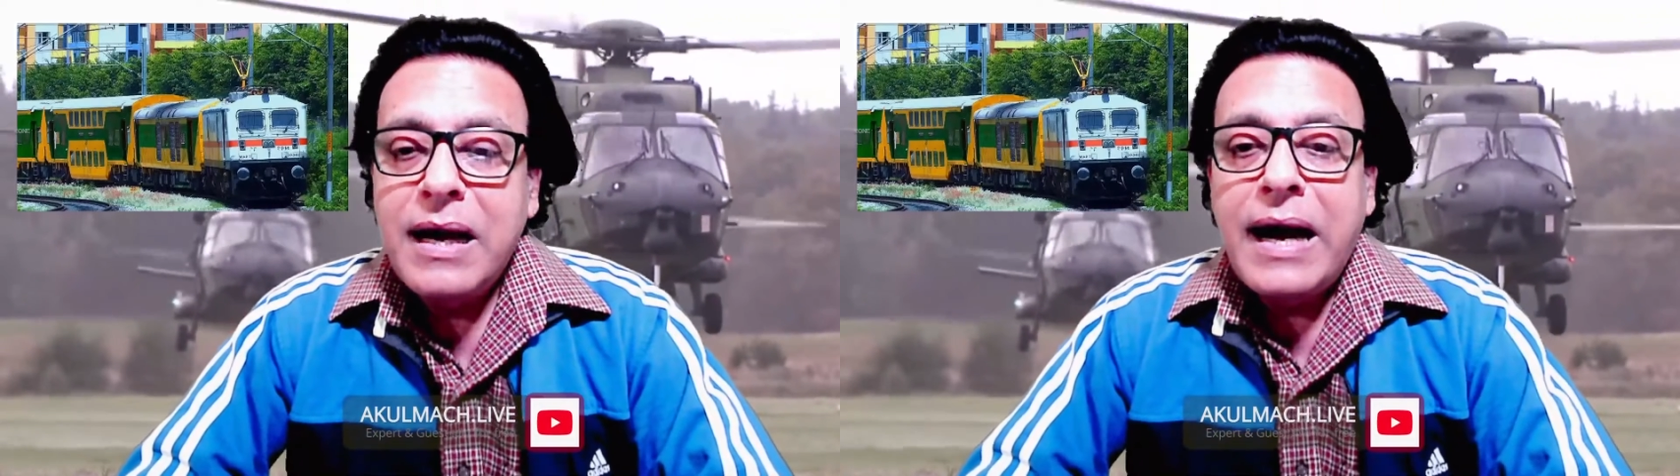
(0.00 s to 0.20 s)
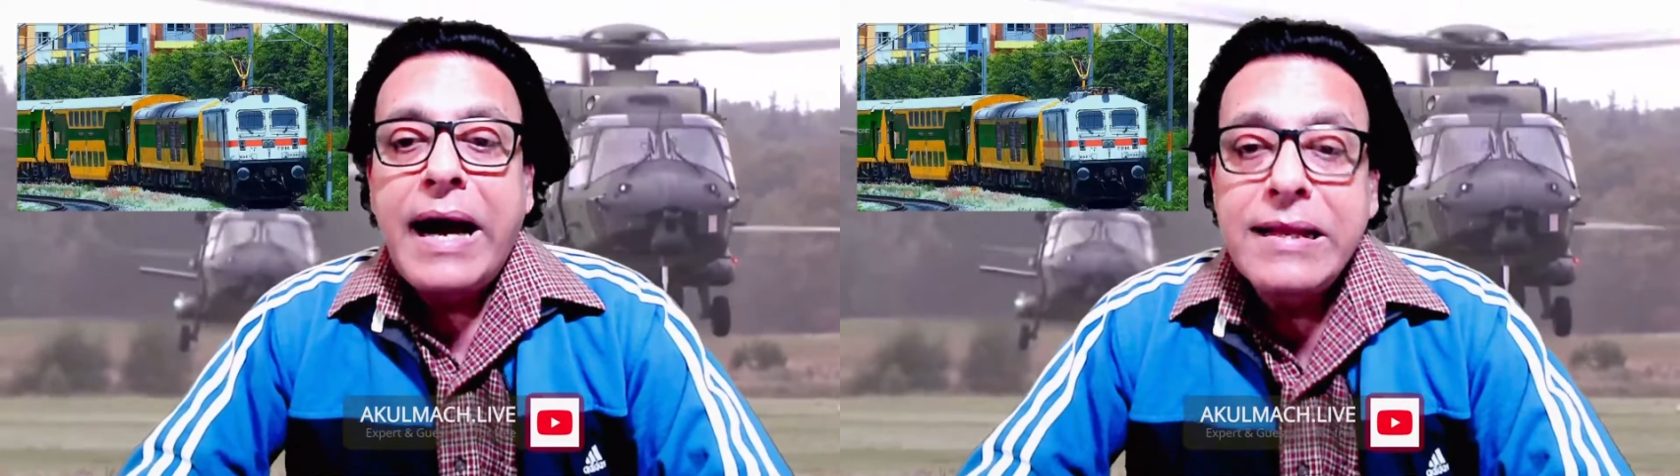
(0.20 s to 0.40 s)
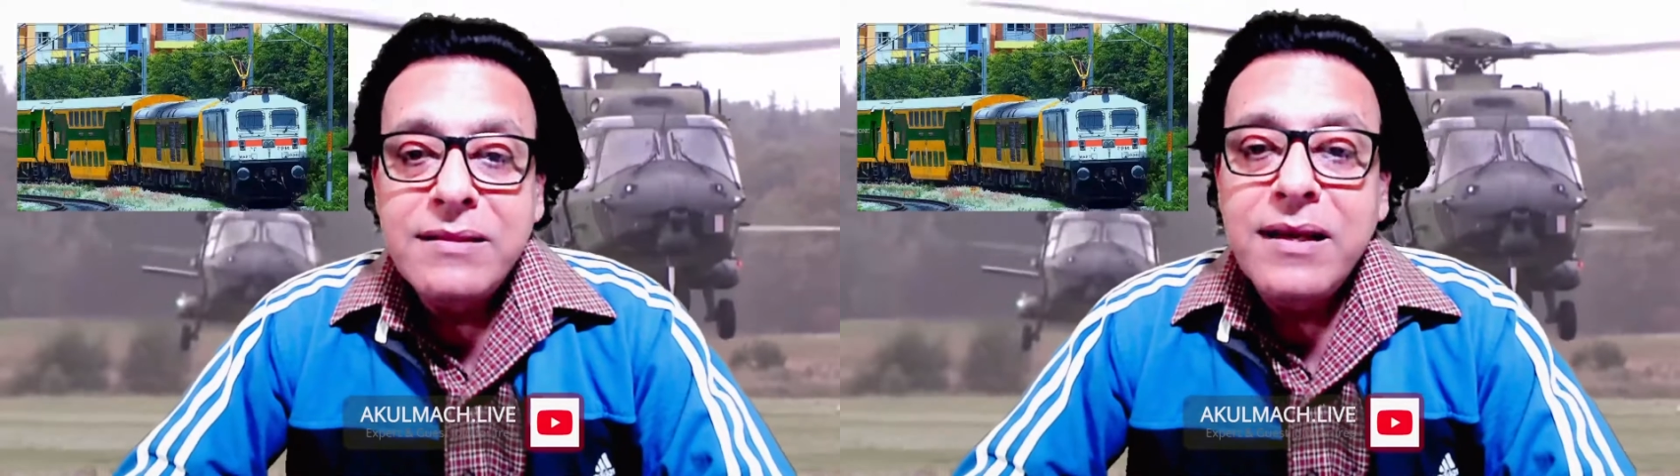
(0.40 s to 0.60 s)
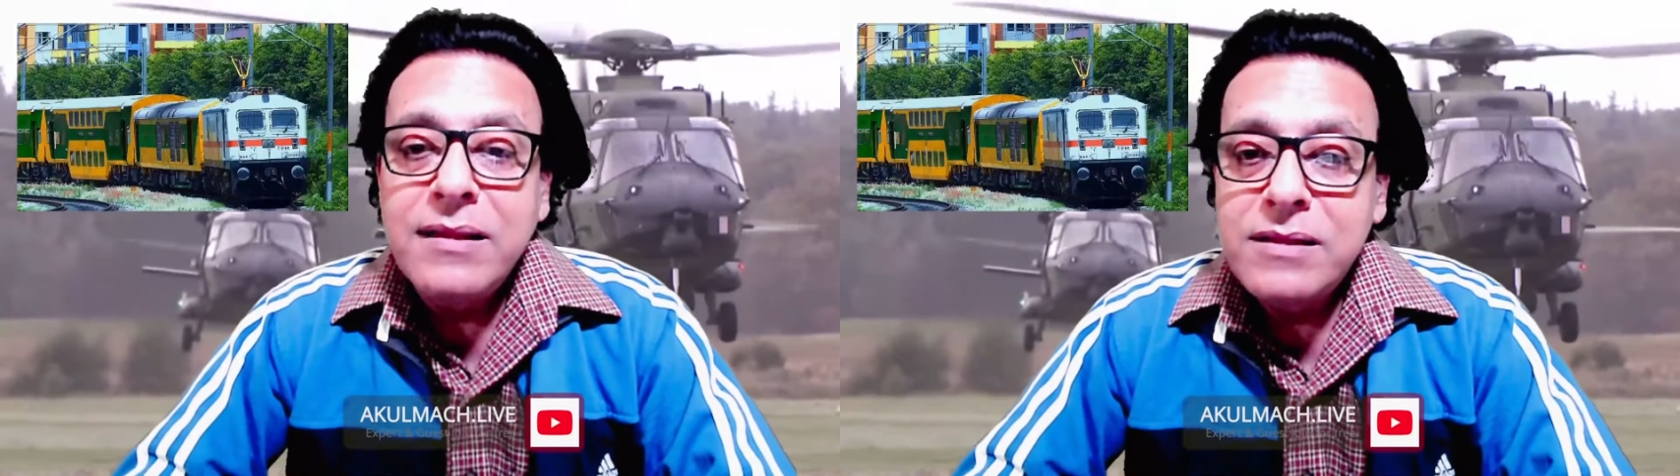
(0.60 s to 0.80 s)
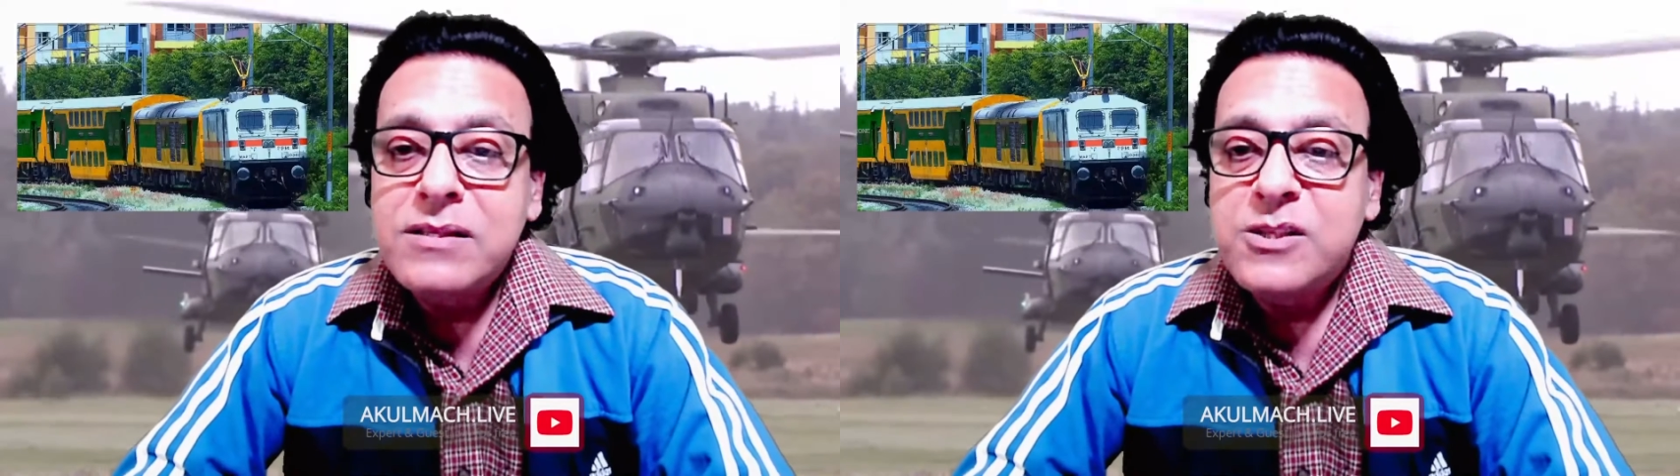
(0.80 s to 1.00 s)
I think
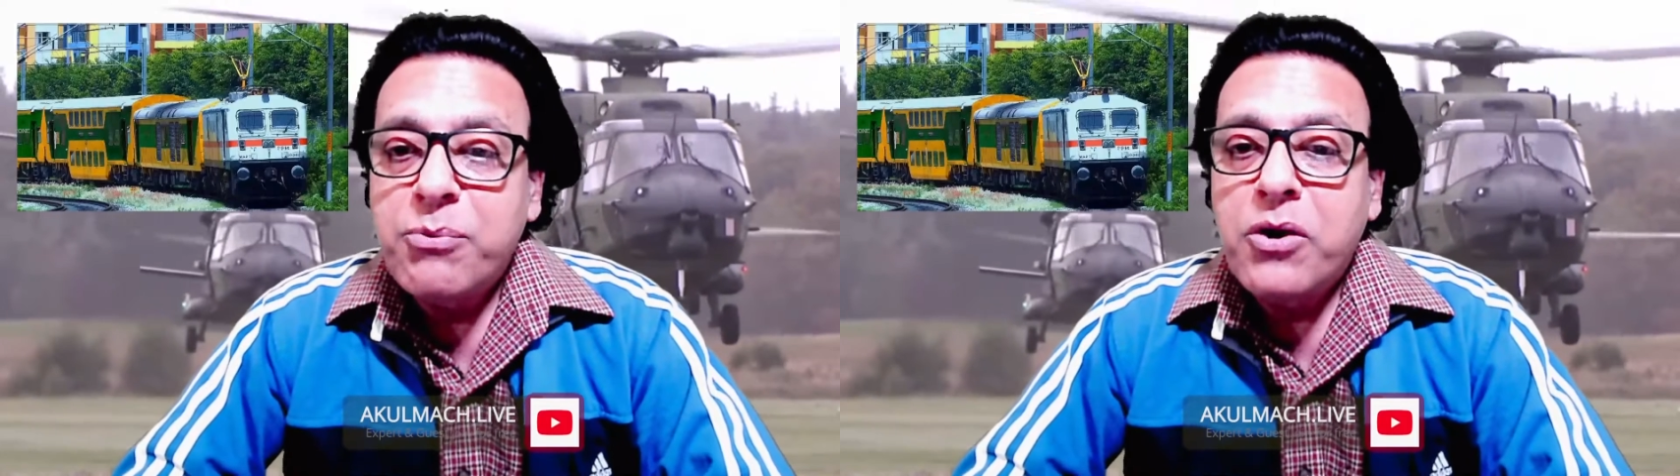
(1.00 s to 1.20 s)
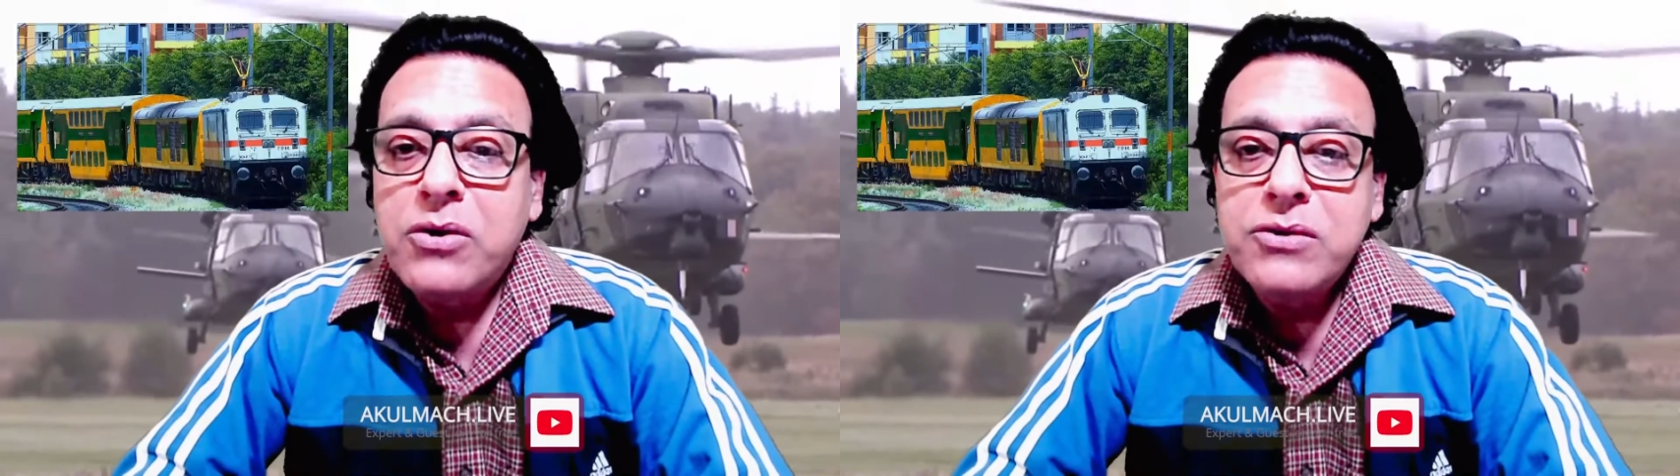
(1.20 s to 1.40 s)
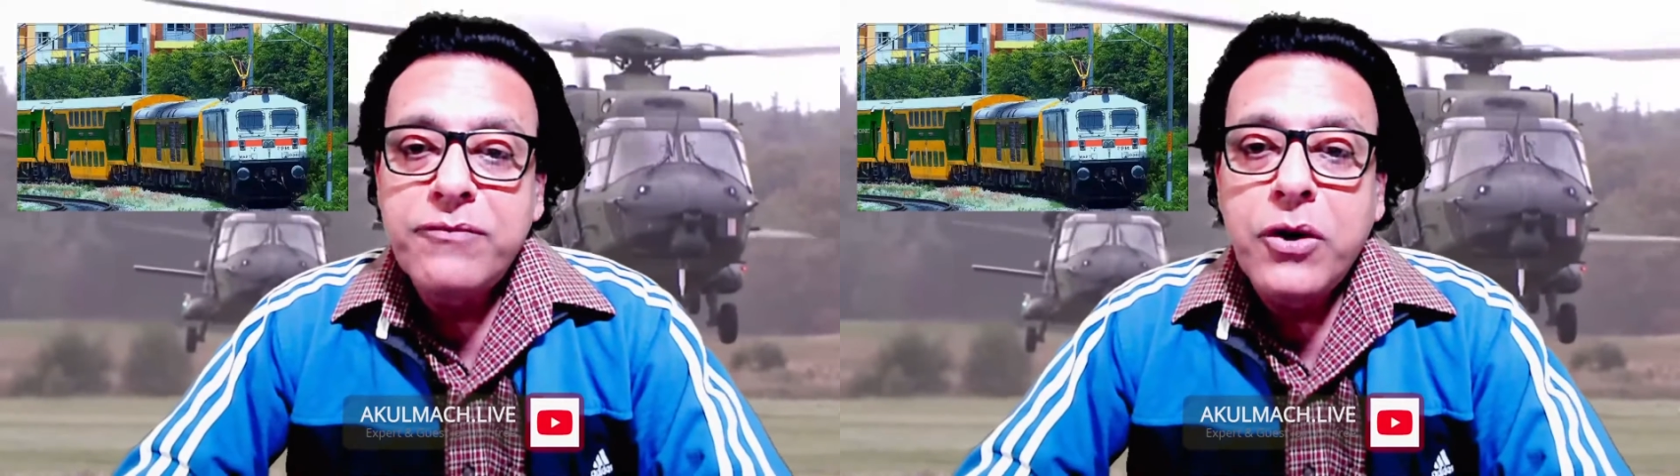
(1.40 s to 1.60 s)
this is because of the